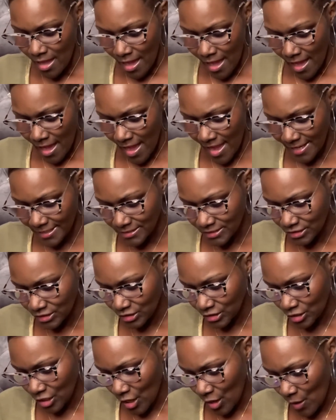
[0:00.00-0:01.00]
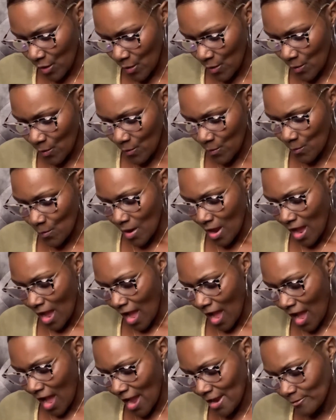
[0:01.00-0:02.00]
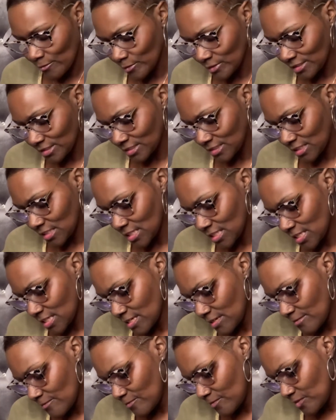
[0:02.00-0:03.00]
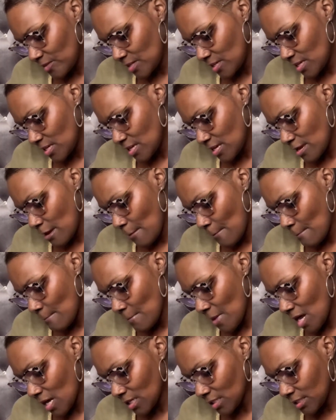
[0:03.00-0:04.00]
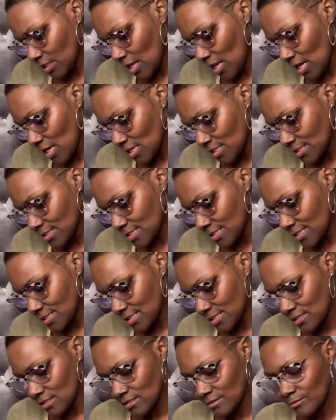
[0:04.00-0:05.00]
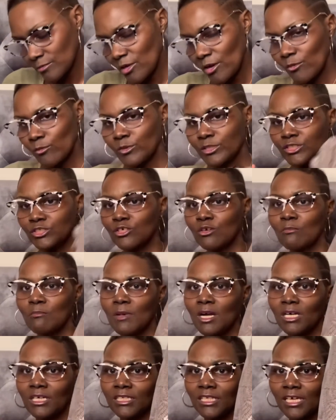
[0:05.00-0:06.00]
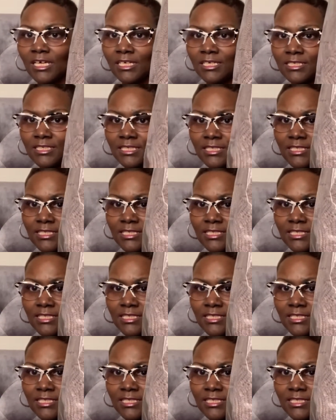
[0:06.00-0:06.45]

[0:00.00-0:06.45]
and so i received the MUK LUKS original MUK LUKS